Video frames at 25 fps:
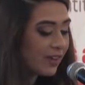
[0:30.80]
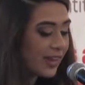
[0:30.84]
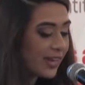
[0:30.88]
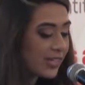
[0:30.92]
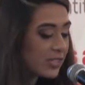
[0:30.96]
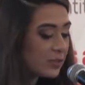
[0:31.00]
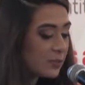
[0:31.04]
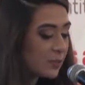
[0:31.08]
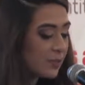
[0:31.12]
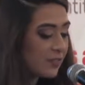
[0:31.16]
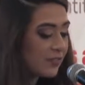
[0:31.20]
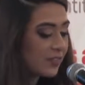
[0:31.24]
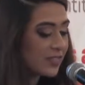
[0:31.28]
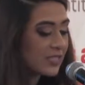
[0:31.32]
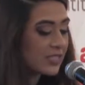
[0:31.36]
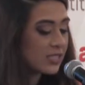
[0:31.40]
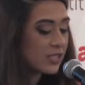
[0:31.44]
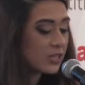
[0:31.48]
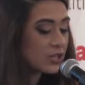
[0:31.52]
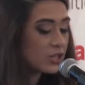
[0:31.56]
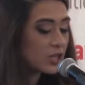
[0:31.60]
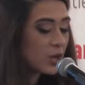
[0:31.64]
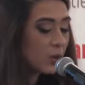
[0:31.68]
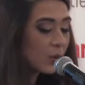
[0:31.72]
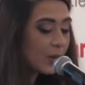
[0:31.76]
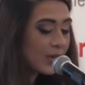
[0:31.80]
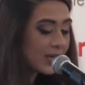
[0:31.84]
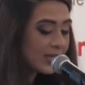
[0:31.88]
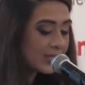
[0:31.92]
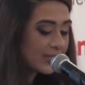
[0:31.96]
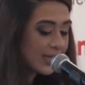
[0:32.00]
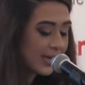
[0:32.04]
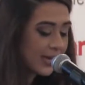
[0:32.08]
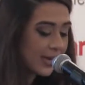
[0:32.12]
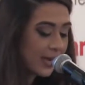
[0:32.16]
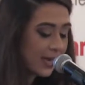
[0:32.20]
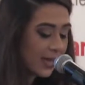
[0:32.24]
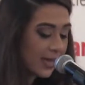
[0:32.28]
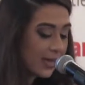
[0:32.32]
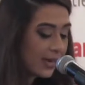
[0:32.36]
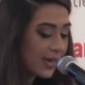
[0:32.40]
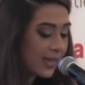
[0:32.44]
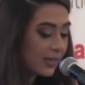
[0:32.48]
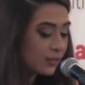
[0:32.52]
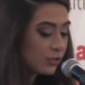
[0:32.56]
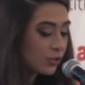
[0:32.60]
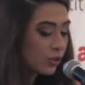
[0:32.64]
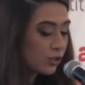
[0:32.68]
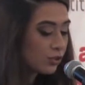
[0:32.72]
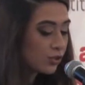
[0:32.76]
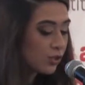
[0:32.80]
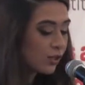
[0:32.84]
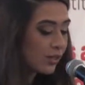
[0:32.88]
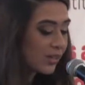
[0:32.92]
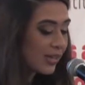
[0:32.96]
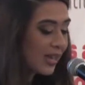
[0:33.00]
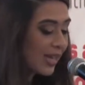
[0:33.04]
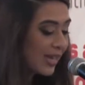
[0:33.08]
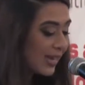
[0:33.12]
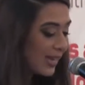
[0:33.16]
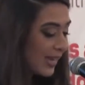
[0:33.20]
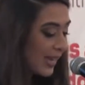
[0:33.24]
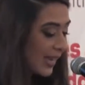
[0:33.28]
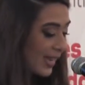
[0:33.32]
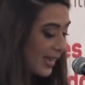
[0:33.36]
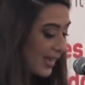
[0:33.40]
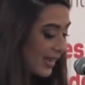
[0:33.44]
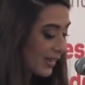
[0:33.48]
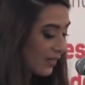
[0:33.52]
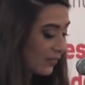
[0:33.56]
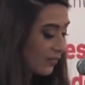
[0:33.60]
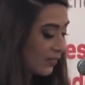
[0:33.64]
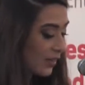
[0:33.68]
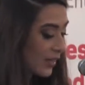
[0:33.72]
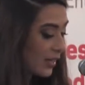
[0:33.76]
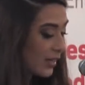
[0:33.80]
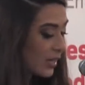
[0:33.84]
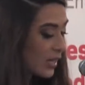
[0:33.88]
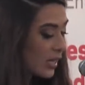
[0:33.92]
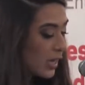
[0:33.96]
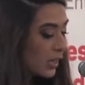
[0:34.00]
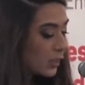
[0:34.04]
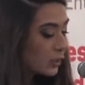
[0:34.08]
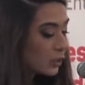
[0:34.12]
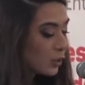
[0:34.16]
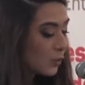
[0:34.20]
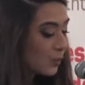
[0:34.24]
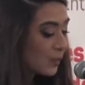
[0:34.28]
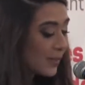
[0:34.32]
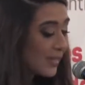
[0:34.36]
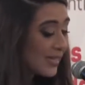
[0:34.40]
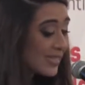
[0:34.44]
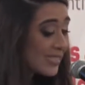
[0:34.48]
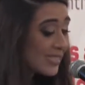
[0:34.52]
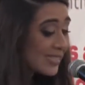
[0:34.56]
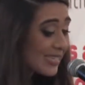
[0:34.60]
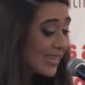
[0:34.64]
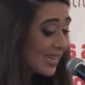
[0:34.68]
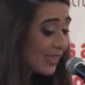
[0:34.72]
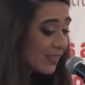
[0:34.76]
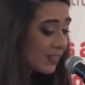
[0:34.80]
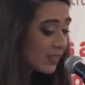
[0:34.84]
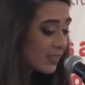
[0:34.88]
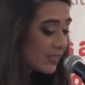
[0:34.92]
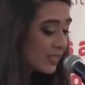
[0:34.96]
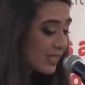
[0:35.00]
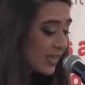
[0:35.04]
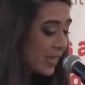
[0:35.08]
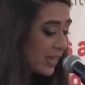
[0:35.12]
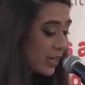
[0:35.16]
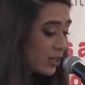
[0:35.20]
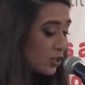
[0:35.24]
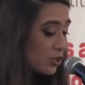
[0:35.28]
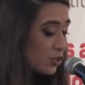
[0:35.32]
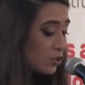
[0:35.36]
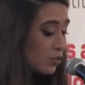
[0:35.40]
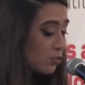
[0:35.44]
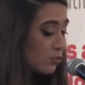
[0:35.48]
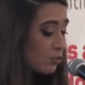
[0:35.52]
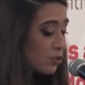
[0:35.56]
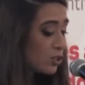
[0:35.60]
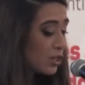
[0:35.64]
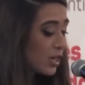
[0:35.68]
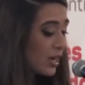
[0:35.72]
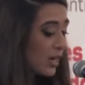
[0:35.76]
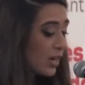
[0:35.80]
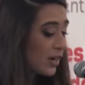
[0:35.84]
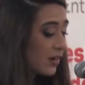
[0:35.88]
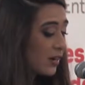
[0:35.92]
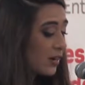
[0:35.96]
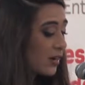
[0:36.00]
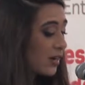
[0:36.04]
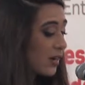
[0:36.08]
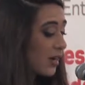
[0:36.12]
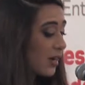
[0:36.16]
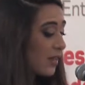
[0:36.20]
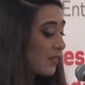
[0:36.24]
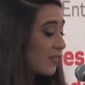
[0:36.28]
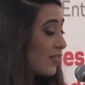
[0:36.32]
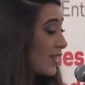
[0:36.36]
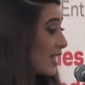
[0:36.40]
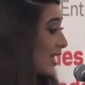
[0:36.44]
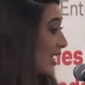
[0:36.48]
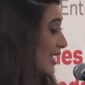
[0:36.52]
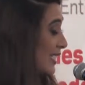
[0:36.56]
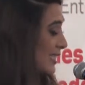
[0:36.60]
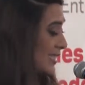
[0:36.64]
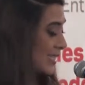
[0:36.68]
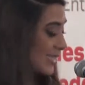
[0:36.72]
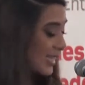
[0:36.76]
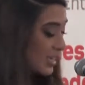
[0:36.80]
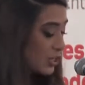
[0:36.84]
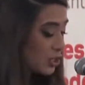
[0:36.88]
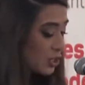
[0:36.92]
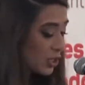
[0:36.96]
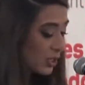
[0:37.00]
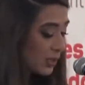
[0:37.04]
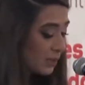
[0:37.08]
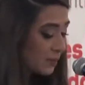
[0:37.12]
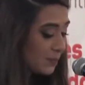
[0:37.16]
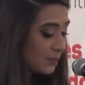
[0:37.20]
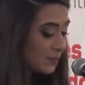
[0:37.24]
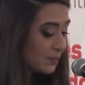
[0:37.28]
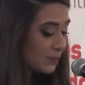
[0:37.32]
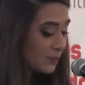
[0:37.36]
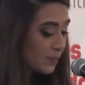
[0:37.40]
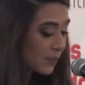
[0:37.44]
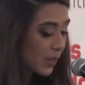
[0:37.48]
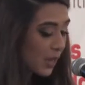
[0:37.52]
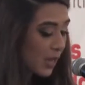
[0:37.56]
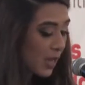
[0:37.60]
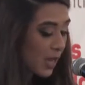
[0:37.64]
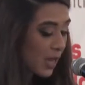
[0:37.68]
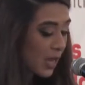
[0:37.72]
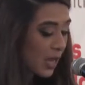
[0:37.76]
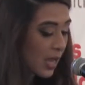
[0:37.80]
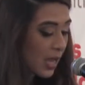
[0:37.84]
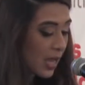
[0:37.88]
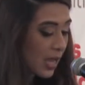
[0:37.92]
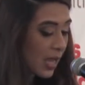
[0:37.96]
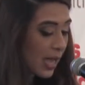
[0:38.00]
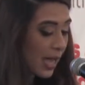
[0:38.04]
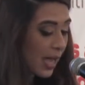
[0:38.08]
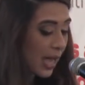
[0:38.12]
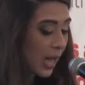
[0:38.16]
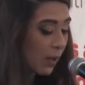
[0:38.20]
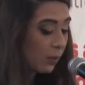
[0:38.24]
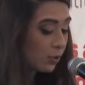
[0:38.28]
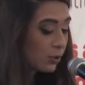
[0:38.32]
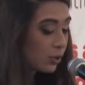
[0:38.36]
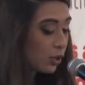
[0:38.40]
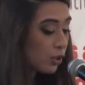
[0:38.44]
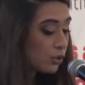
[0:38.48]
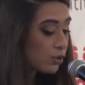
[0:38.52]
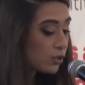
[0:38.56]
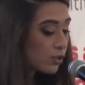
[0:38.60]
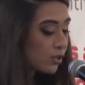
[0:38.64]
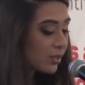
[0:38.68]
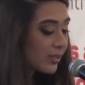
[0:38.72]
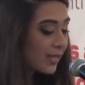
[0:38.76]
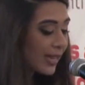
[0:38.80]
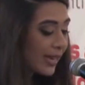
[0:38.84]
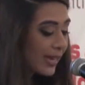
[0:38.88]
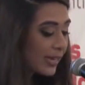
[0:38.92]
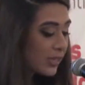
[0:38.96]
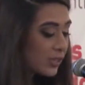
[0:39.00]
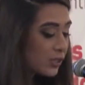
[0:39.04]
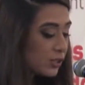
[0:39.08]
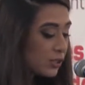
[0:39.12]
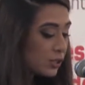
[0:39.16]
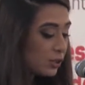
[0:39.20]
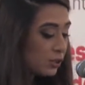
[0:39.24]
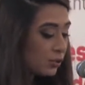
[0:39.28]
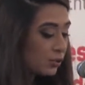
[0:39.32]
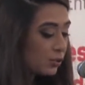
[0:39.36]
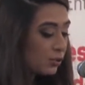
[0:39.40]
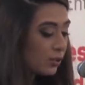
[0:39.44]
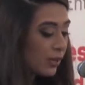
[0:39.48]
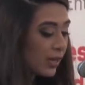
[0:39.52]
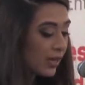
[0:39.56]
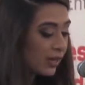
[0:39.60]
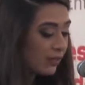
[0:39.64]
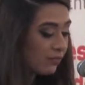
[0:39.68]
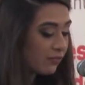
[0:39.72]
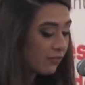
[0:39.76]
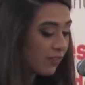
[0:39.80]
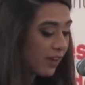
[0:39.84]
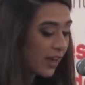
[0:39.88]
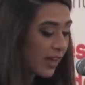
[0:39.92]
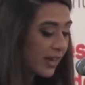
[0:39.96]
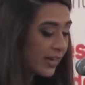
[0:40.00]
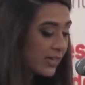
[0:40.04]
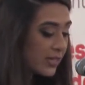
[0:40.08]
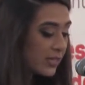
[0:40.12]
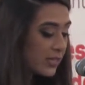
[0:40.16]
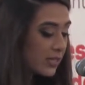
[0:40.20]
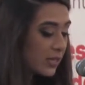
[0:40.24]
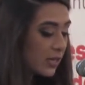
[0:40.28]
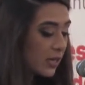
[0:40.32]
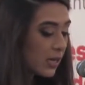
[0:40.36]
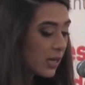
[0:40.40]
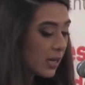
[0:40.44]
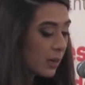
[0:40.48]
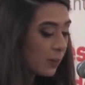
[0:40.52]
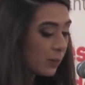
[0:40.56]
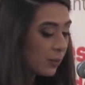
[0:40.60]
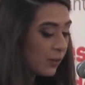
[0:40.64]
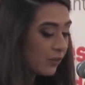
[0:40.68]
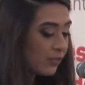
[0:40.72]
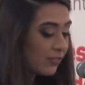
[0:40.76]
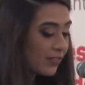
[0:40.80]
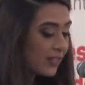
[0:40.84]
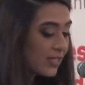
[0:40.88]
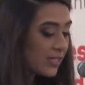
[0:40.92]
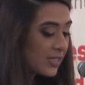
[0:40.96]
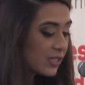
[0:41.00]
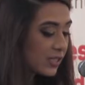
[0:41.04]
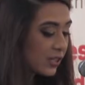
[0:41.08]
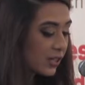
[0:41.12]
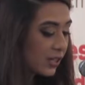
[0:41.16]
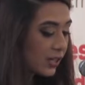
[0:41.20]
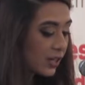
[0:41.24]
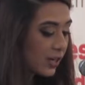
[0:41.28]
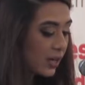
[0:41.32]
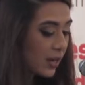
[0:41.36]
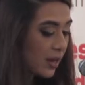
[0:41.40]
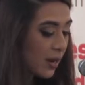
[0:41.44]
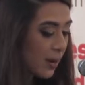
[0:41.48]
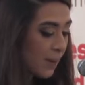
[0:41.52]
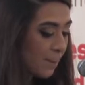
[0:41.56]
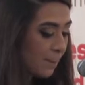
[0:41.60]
invite Professor Shawqi Dalal and Dr. Nahla Khalifa to please take the stage to chair uh, the next session. I would also like to invite Professor